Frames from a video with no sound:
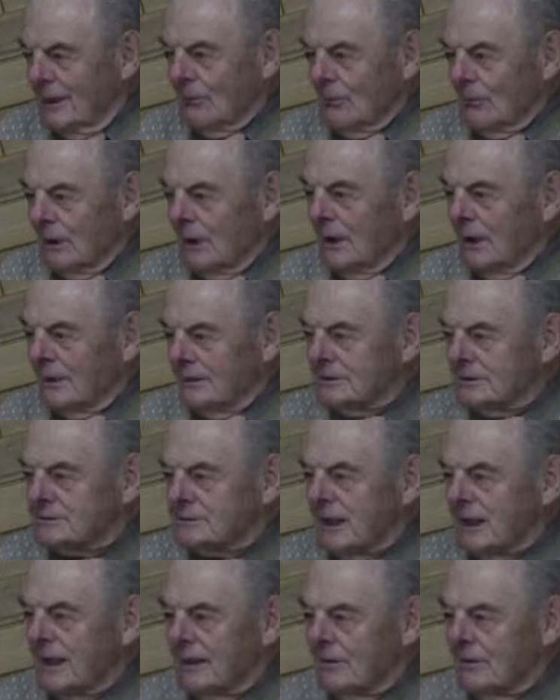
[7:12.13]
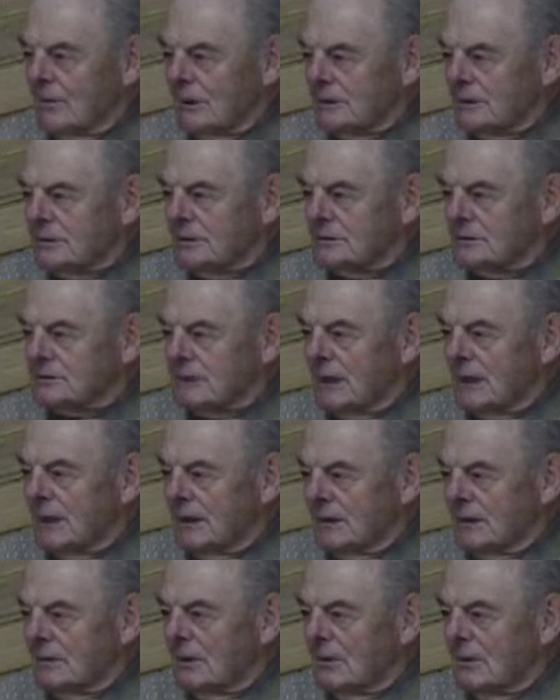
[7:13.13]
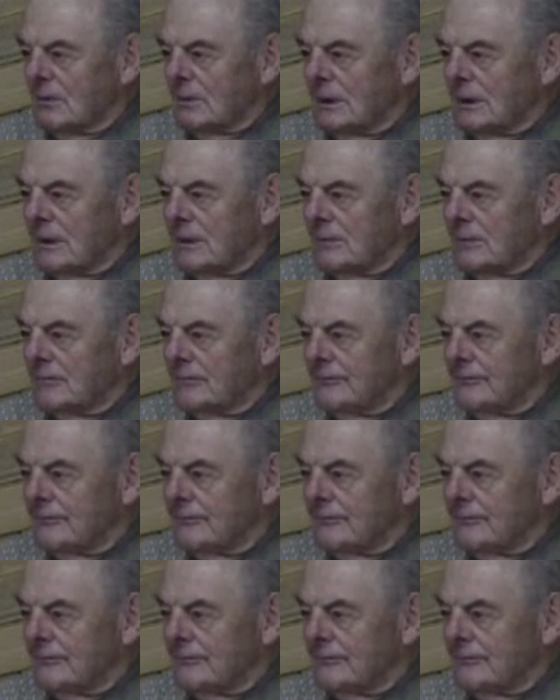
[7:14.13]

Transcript: And we understand what they're saying, don't we?